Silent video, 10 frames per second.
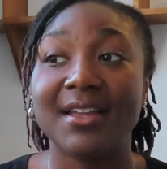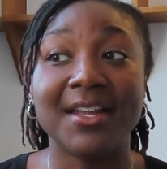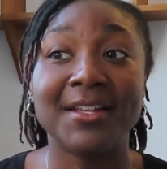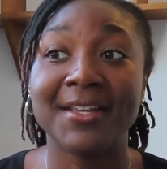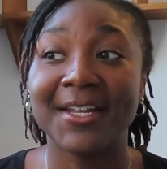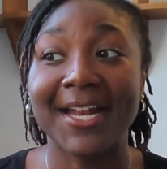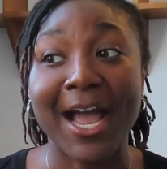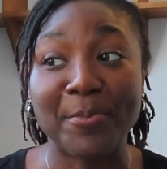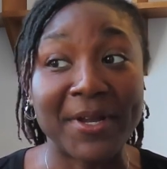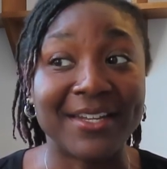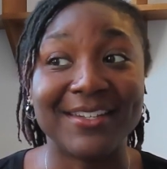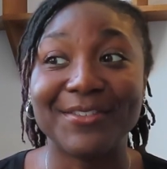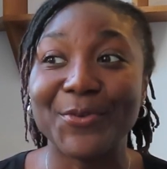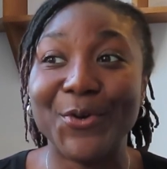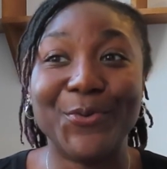anything could
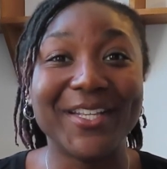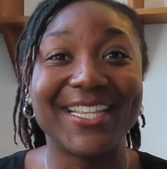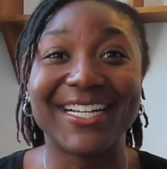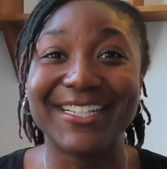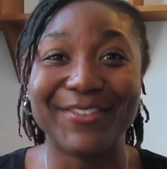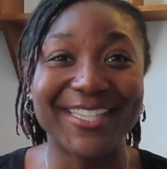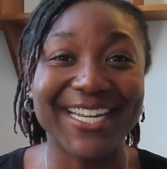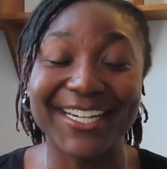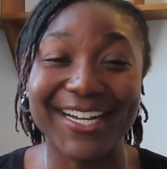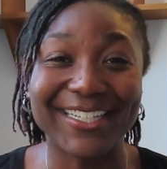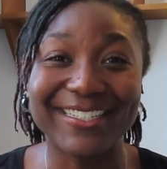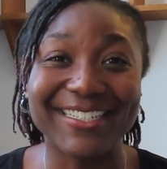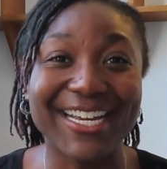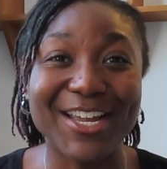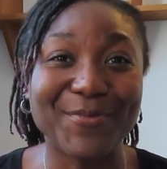happen with
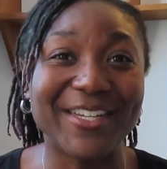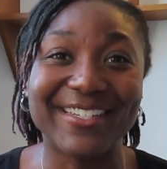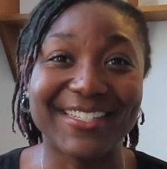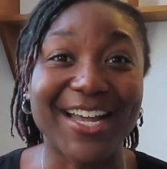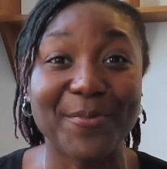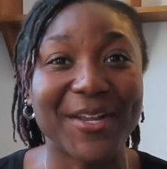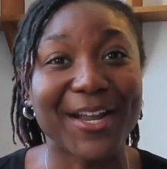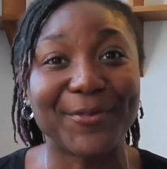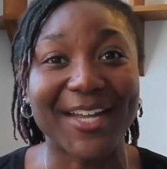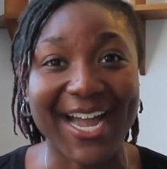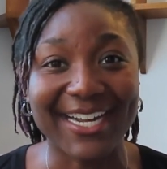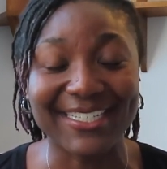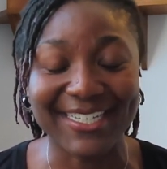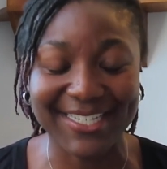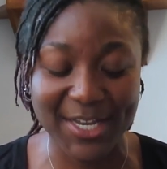technology and me just not being able to
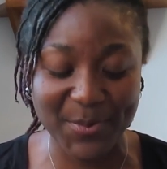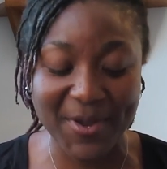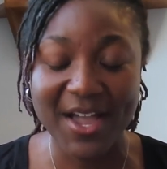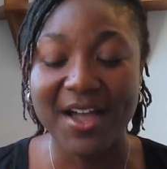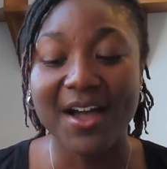access them.